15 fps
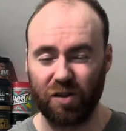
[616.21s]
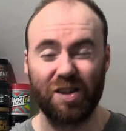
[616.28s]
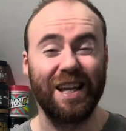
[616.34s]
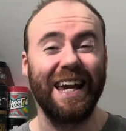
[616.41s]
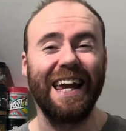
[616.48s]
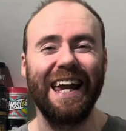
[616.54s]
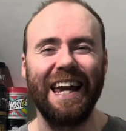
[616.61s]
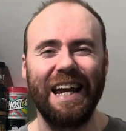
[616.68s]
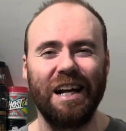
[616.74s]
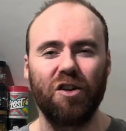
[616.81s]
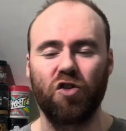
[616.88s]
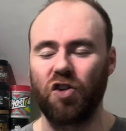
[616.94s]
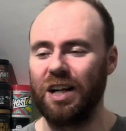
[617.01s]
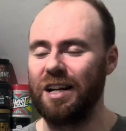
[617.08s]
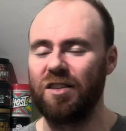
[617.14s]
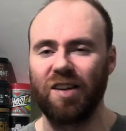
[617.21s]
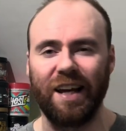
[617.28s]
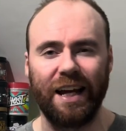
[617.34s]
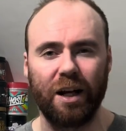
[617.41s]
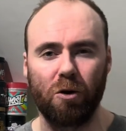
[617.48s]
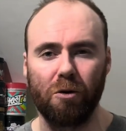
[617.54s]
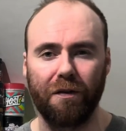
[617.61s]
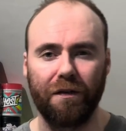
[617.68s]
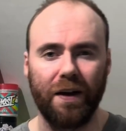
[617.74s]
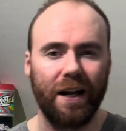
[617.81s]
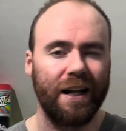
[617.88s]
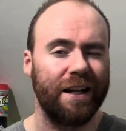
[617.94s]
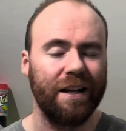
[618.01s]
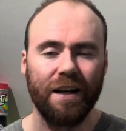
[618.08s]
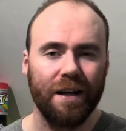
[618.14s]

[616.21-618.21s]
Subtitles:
The itchy tingle feeling